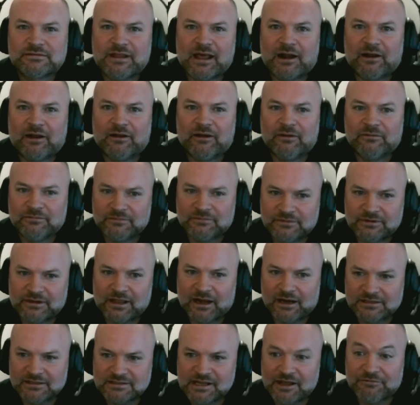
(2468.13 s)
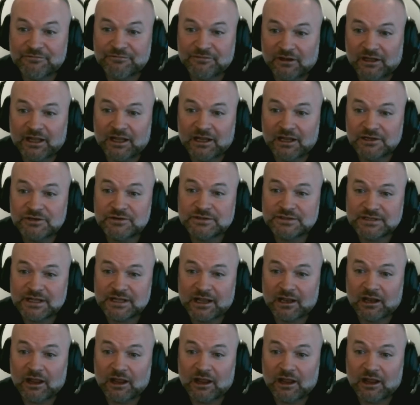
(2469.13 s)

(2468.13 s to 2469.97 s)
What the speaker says: that are definitely interesting.